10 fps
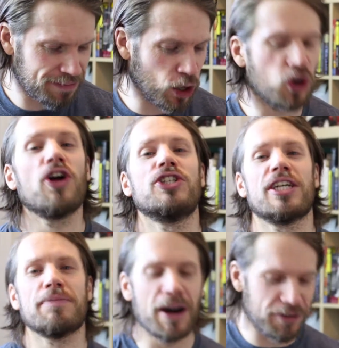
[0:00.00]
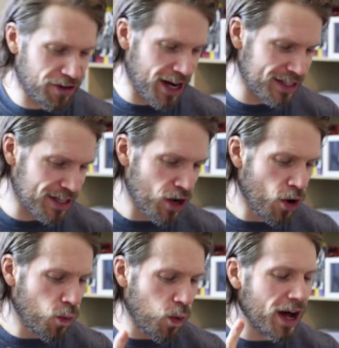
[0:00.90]
logic, my friend.
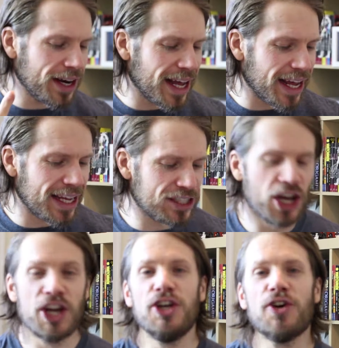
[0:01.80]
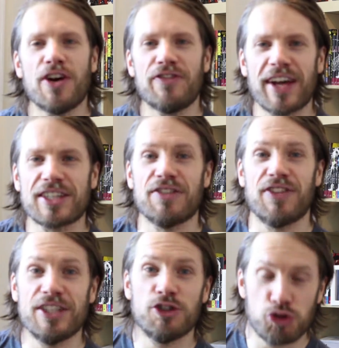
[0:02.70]
One is you're
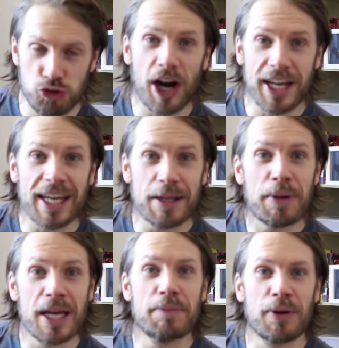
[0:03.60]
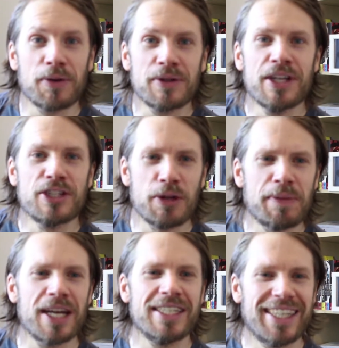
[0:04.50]
effectively drugging people to
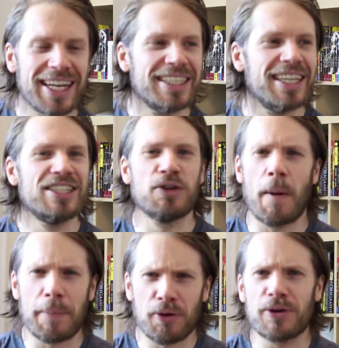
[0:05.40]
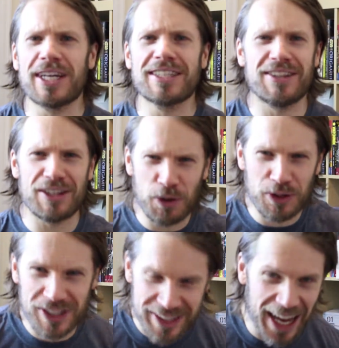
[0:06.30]
be addicted to a product that you're
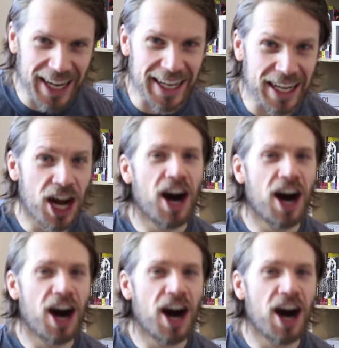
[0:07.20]
selling.